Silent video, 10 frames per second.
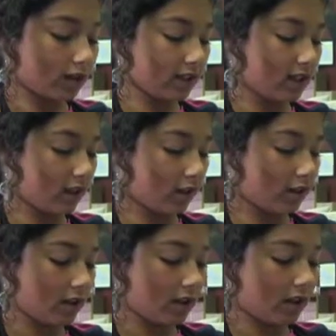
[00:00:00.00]

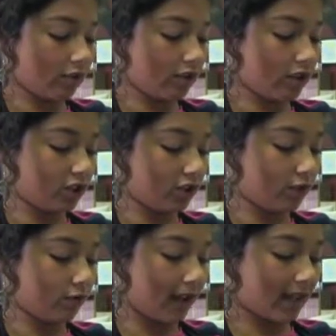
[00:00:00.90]
until it reaches
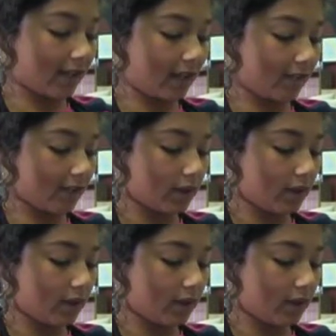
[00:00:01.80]
the rectum.